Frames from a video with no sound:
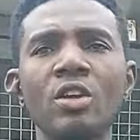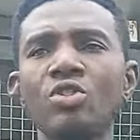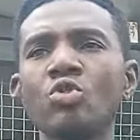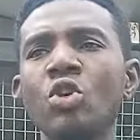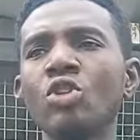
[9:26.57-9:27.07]

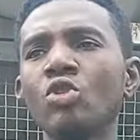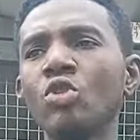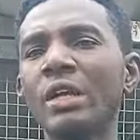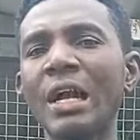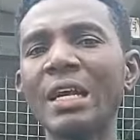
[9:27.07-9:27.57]
you want to
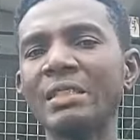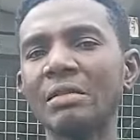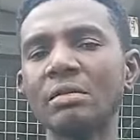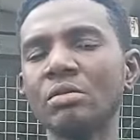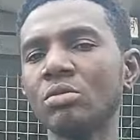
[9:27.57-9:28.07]
look at
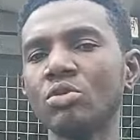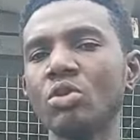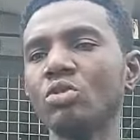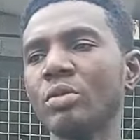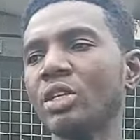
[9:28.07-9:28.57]
you
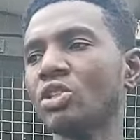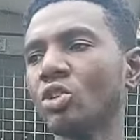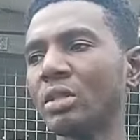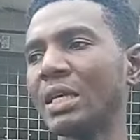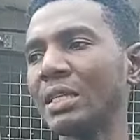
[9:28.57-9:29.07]
want to make
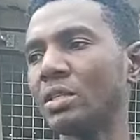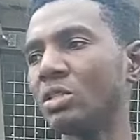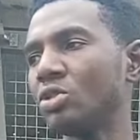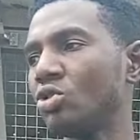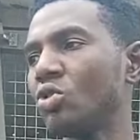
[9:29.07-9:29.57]
sure
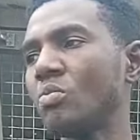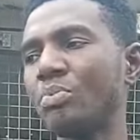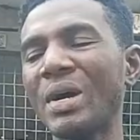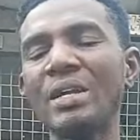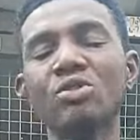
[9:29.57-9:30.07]
that you
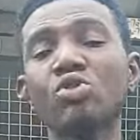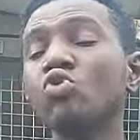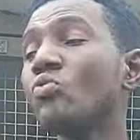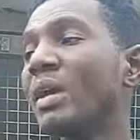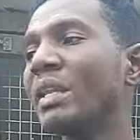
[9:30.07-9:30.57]
don't buy
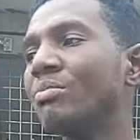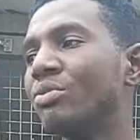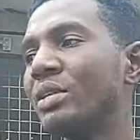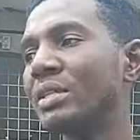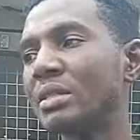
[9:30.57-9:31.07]
too many
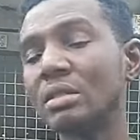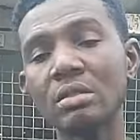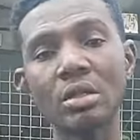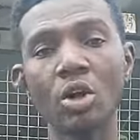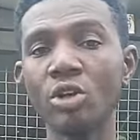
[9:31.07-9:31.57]

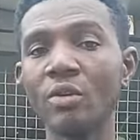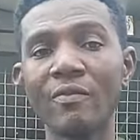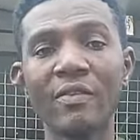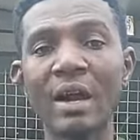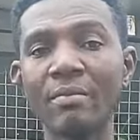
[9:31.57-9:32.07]
breeds on your
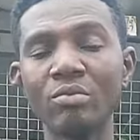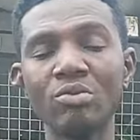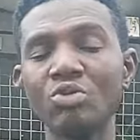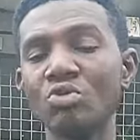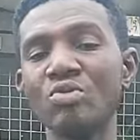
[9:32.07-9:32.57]
farm
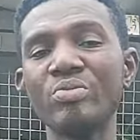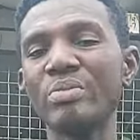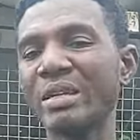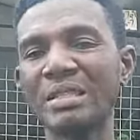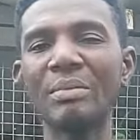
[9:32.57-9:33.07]
to
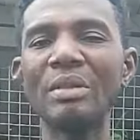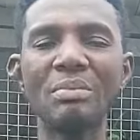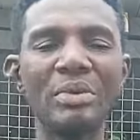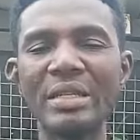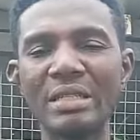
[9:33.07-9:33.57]
mix up the
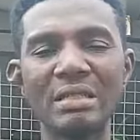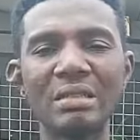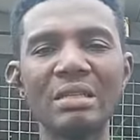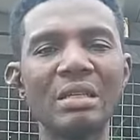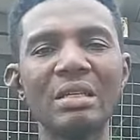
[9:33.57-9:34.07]

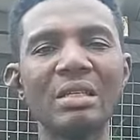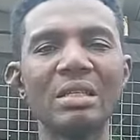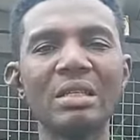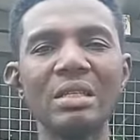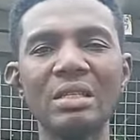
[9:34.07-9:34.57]
breeds
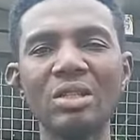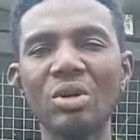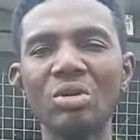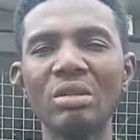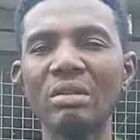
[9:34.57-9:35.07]
you
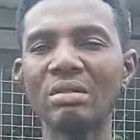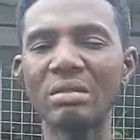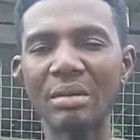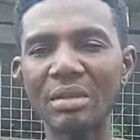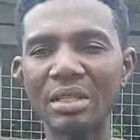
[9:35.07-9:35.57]
know there is
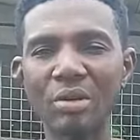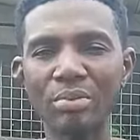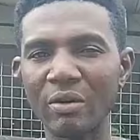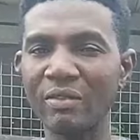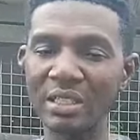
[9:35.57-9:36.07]
something
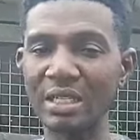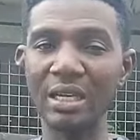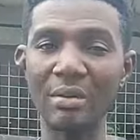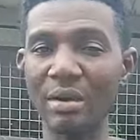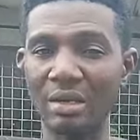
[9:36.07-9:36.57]

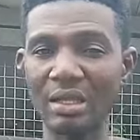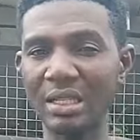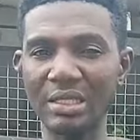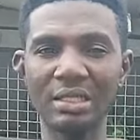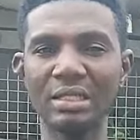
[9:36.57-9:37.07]
unprofessional about
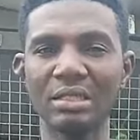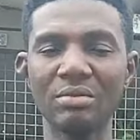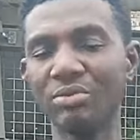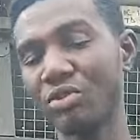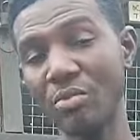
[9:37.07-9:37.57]
that
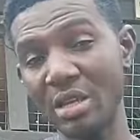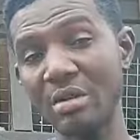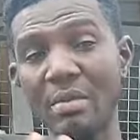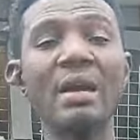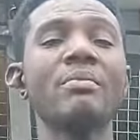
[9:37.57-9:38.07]
for me
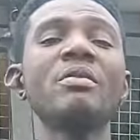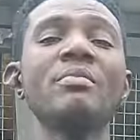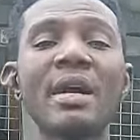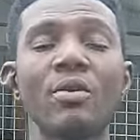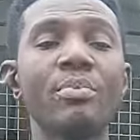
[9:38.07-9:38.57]
in my
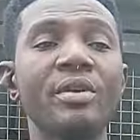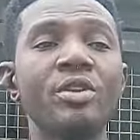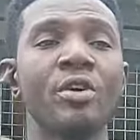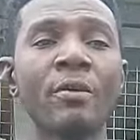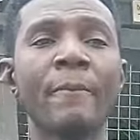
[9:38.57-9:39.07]
in my opinion